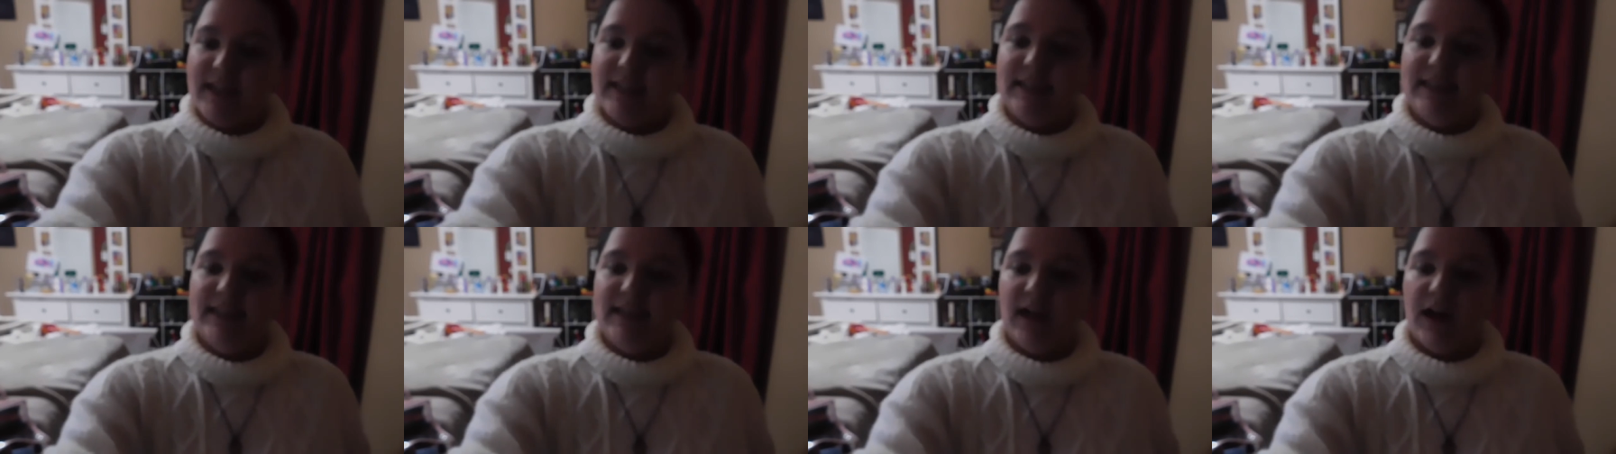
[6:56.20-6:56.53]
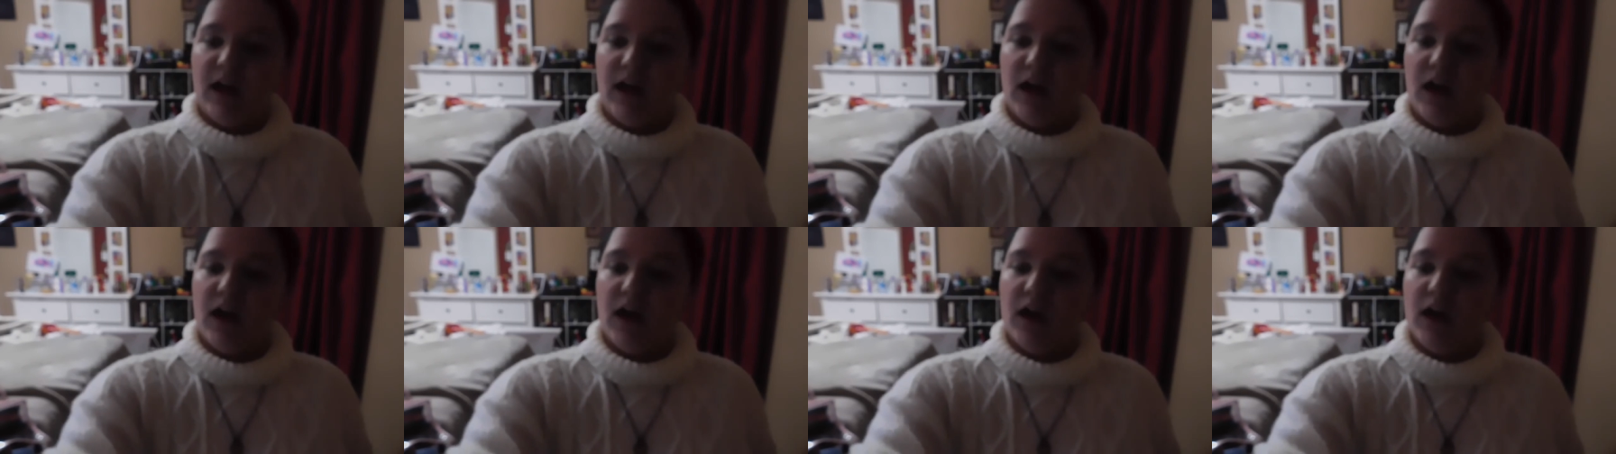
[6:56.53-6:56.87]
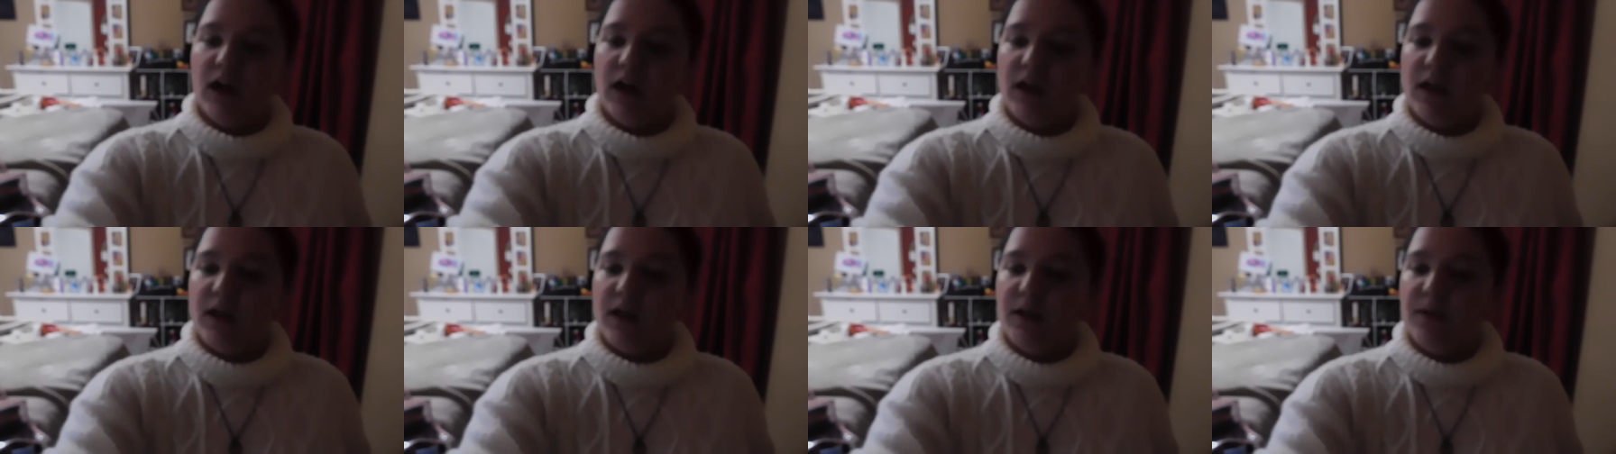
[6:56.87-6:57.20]

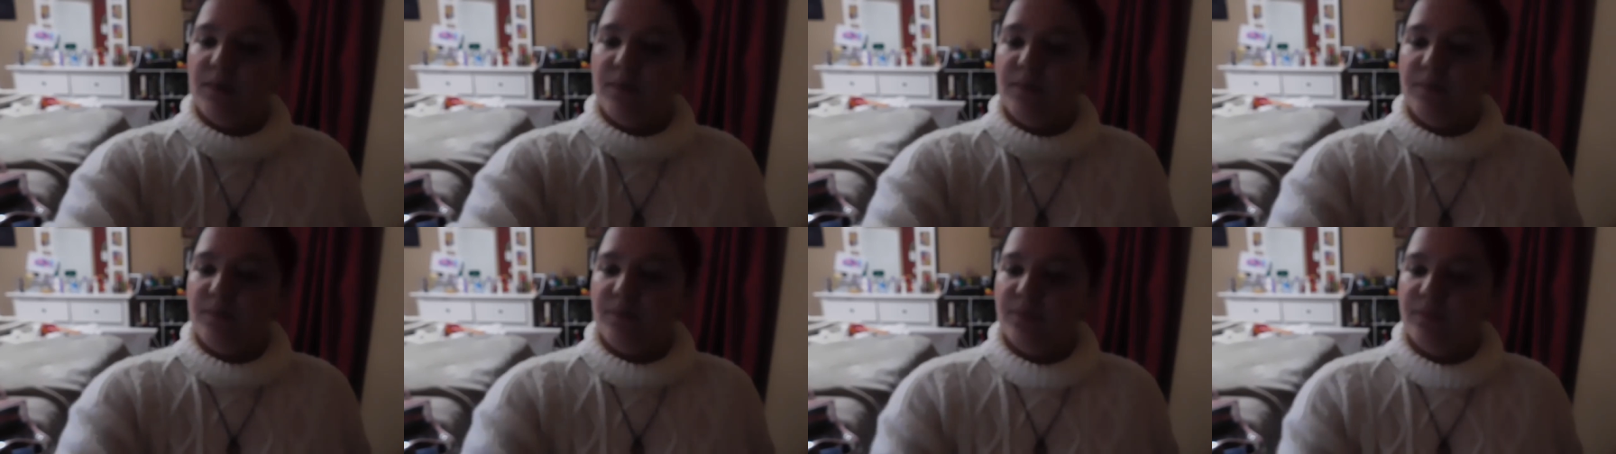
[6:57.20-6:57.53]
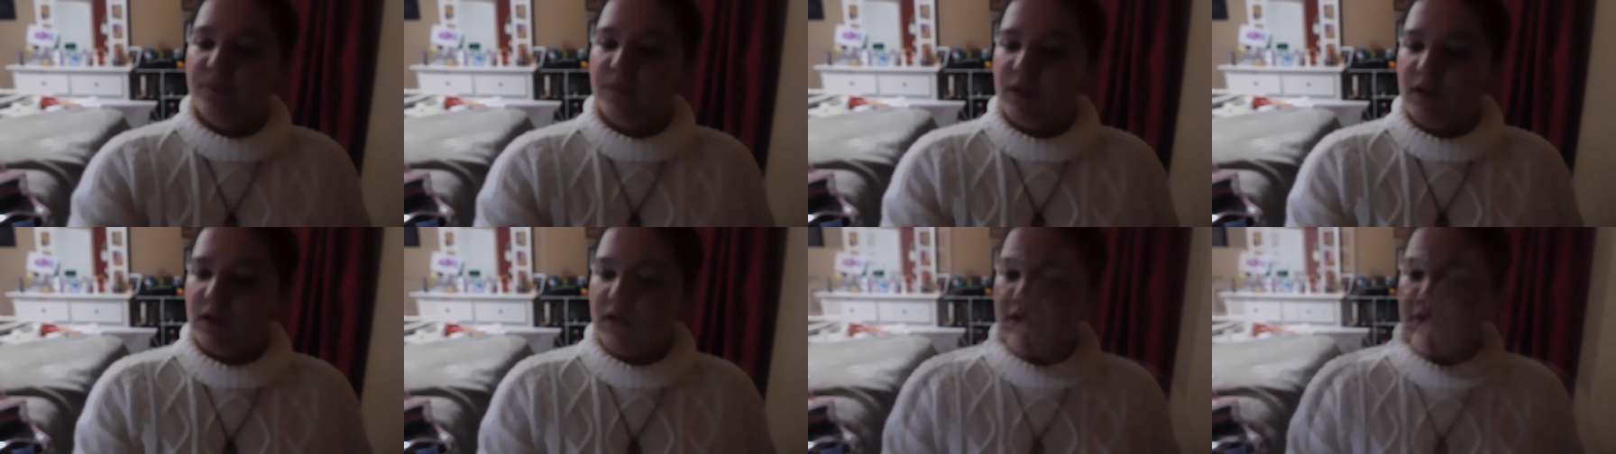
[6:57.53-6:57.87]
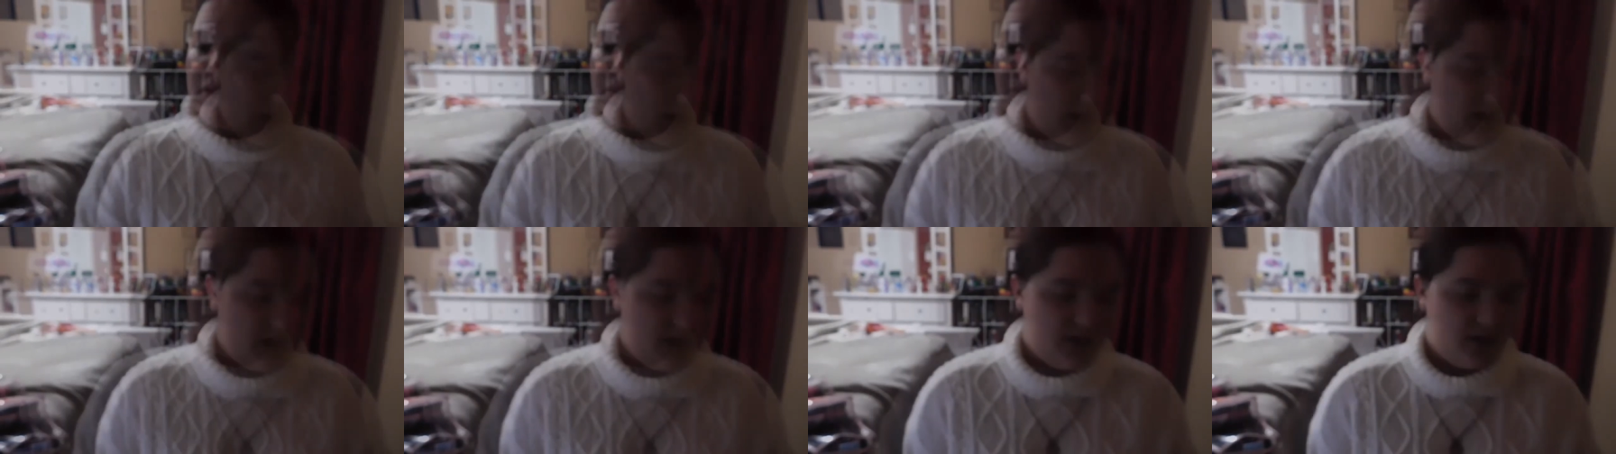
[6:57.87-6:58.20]
time. Let's
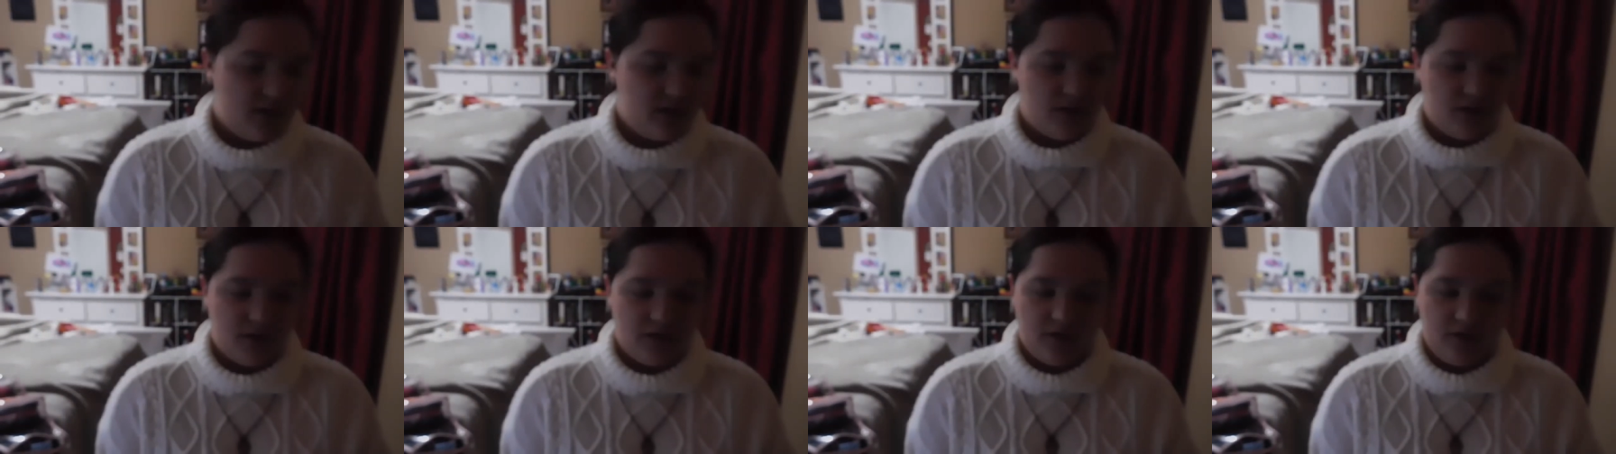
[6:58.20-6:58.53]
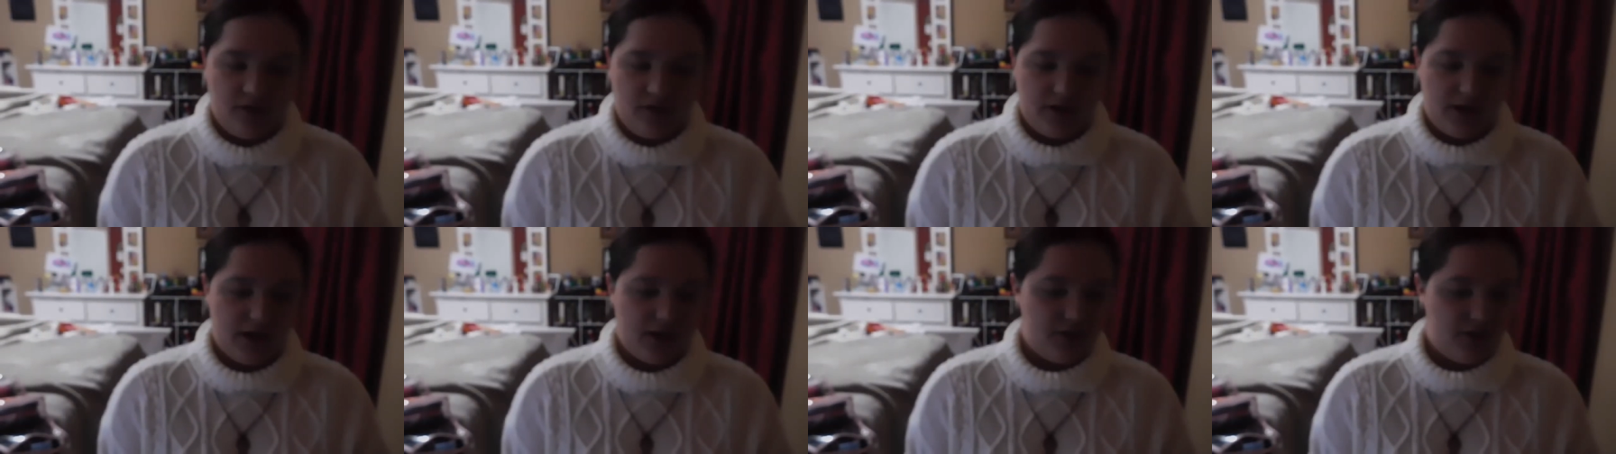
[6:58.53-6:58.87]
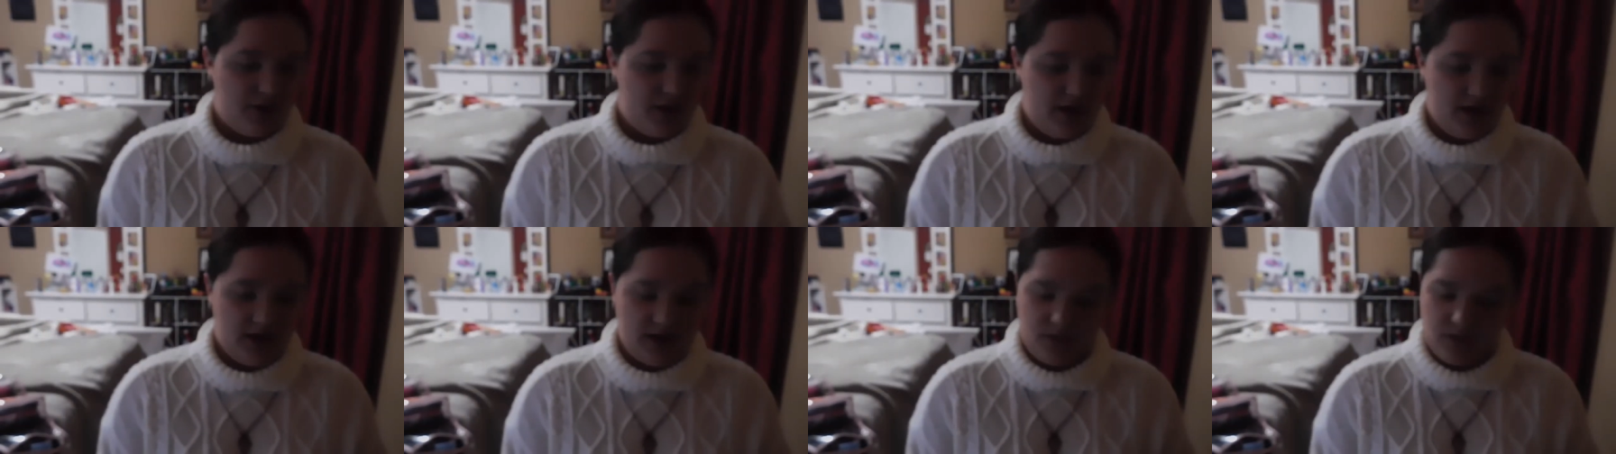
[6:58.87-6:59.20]
take this turtleneck
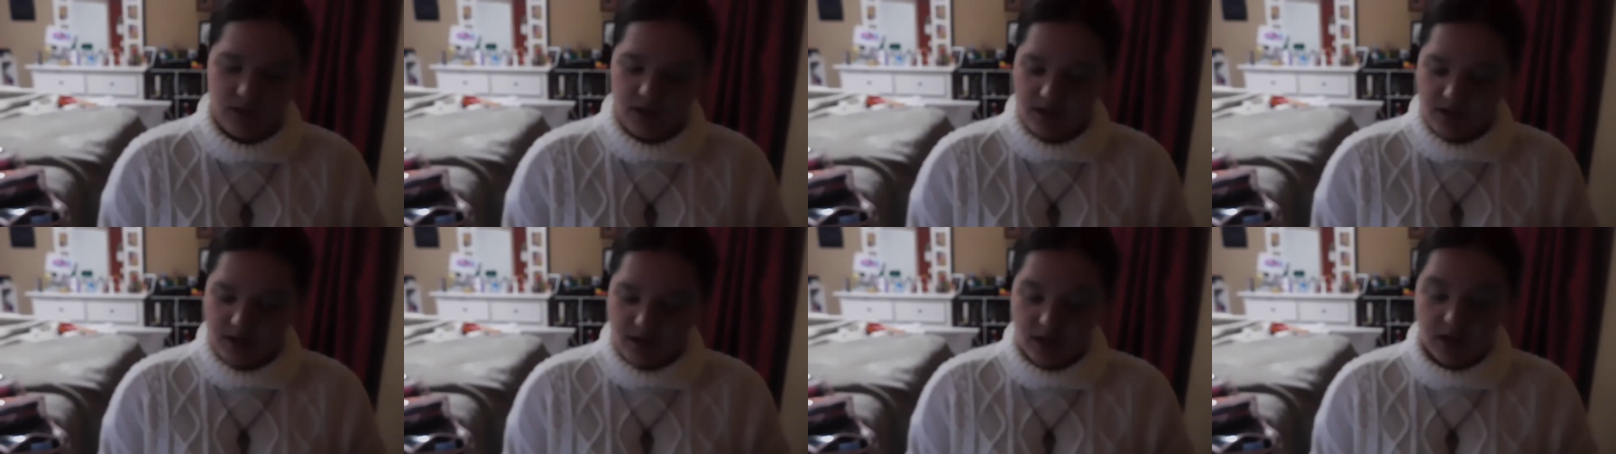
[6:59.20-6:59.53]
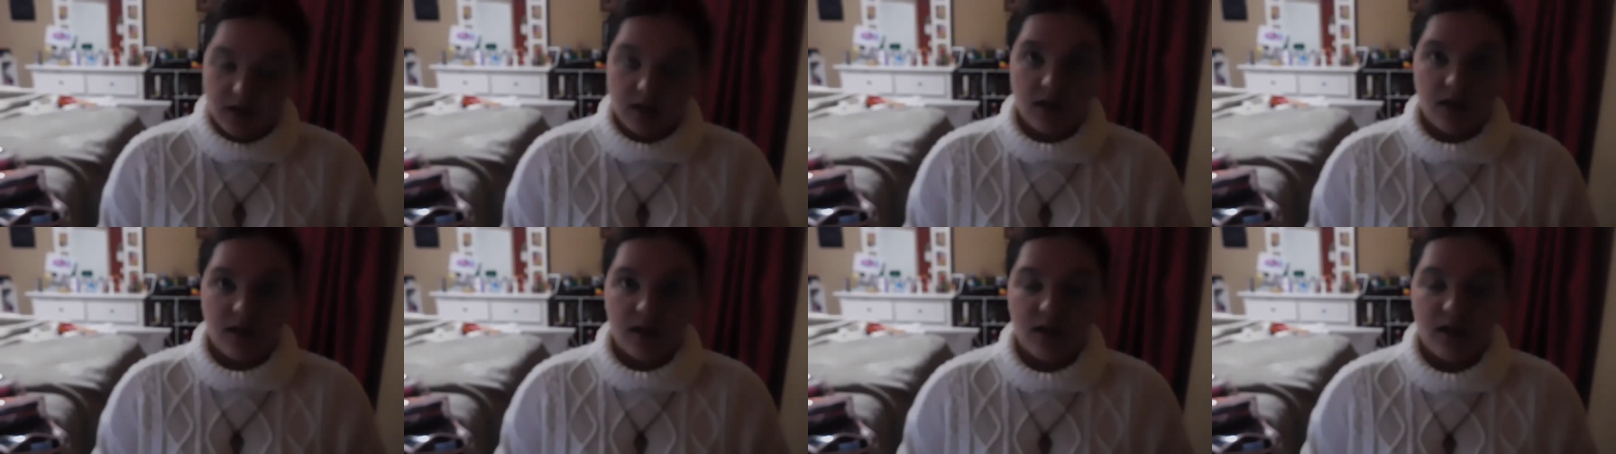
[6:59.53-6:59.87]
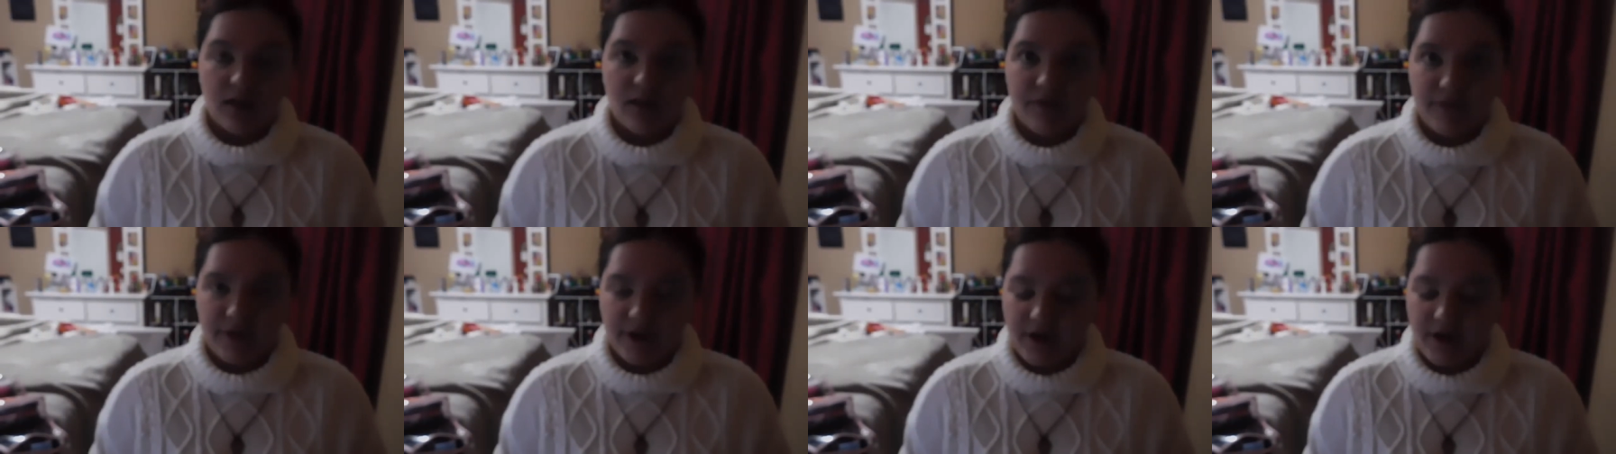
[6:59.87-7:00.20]
right now. It's it's very